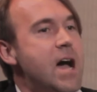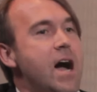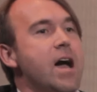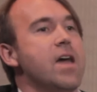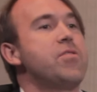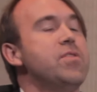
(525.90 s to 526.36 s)

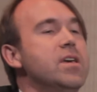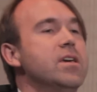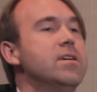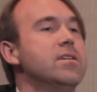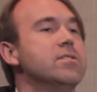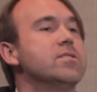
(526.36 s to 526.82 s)
I
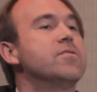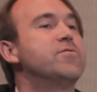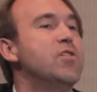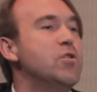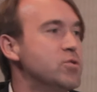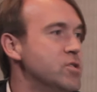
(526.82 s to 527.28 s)
think
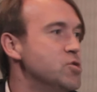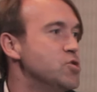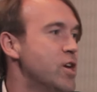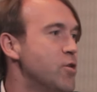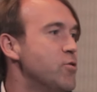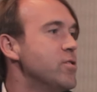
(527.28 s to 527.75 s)
folks in
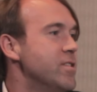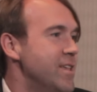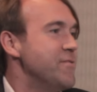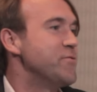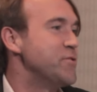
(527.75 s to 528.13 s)
general, and then for